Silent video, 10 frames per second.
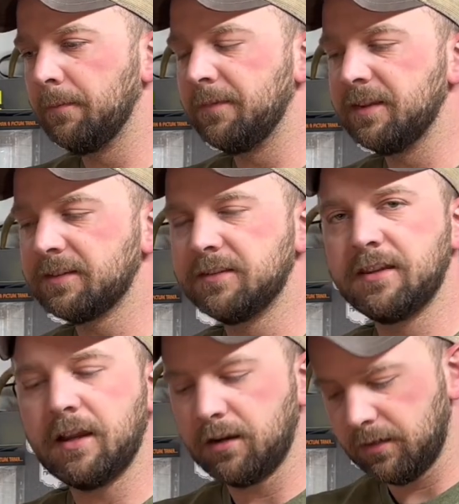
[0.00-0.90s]
This is
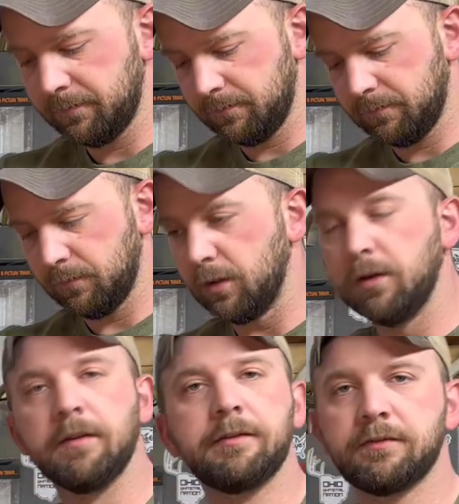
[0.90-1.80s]
their,
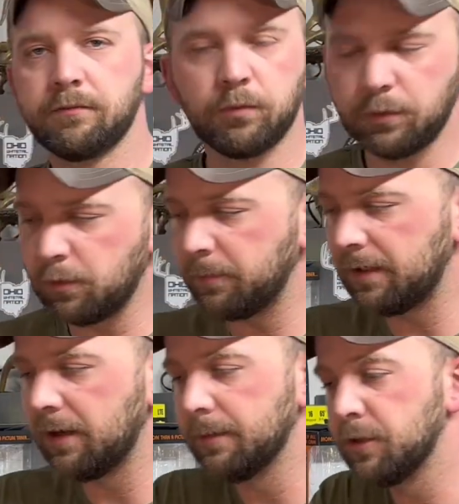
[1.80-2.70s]
well, we won't beat
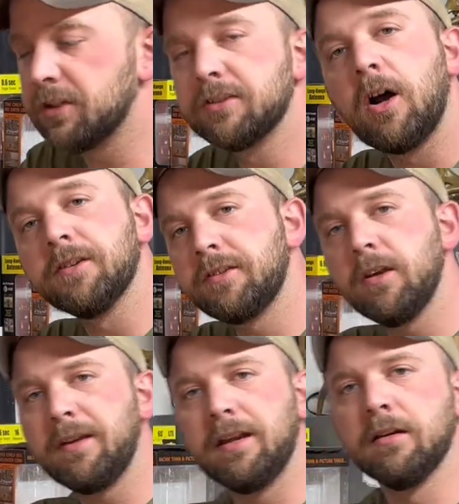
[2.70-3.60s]
around the bush. It's
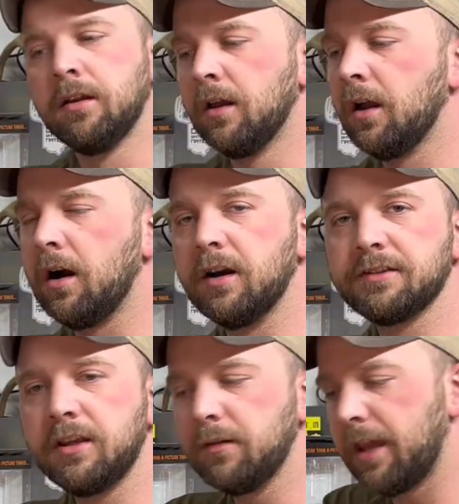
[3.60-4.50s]
Asio gear,
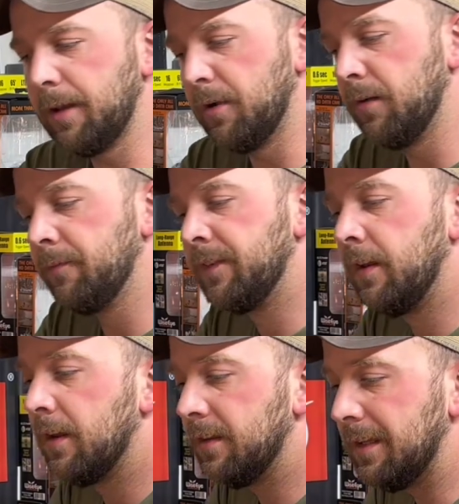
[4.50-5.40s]
Asio camo.
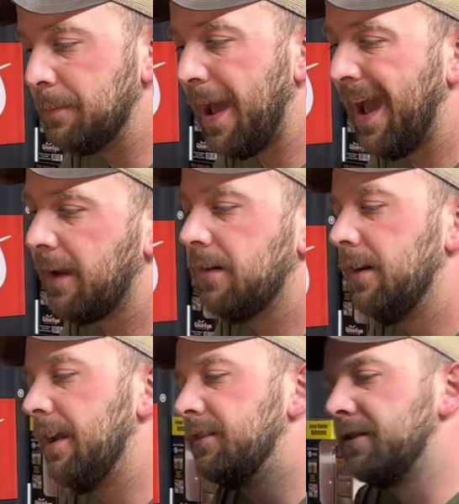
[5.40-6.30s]
The pattern
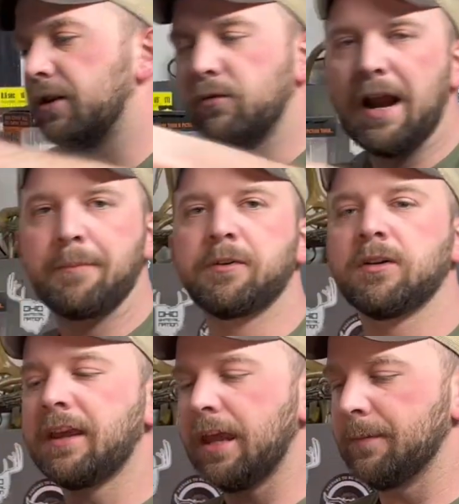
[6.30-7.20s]
is their
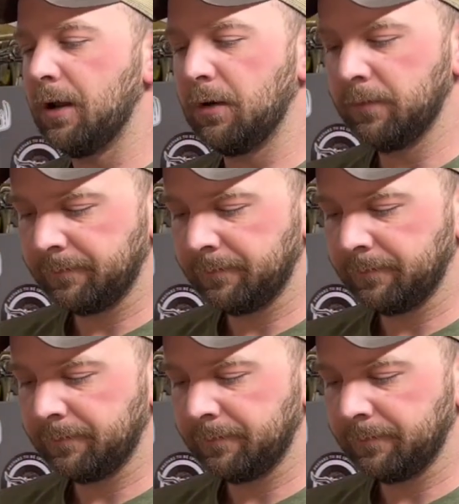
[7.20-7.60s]
Raptor camo.